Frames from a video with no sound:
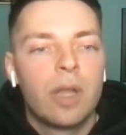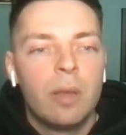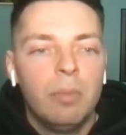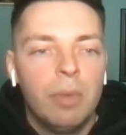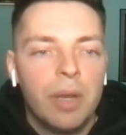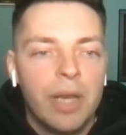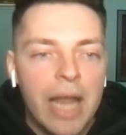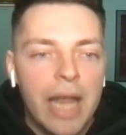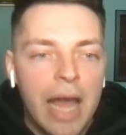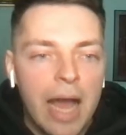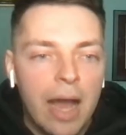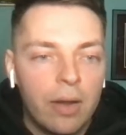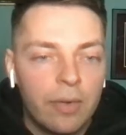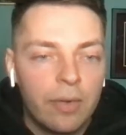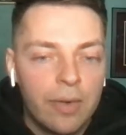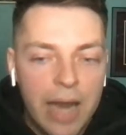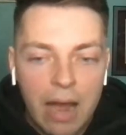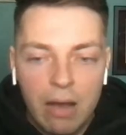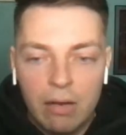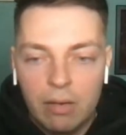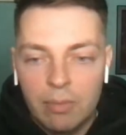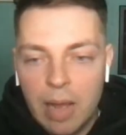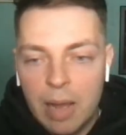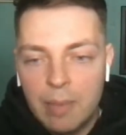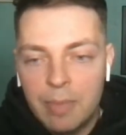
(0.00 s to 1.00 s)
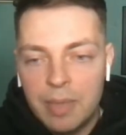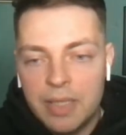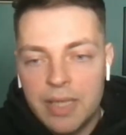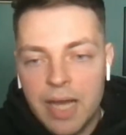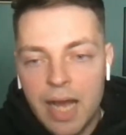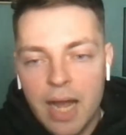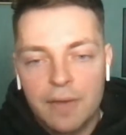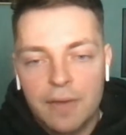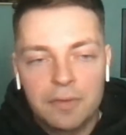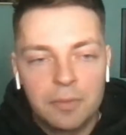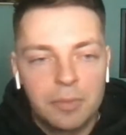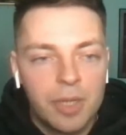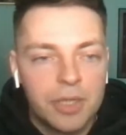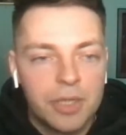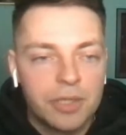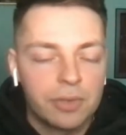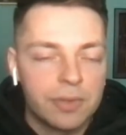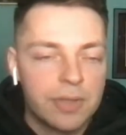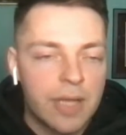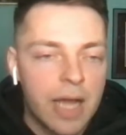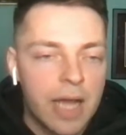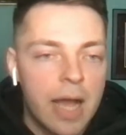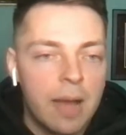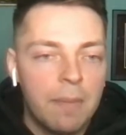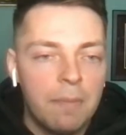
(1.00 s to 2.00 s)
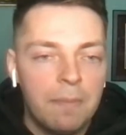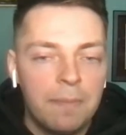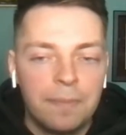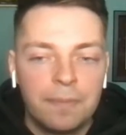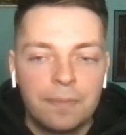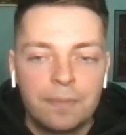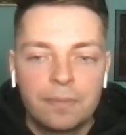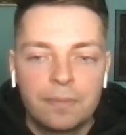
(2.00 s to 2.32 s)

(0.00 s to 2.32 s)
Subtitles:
But now it might be Donovan Mitchell time.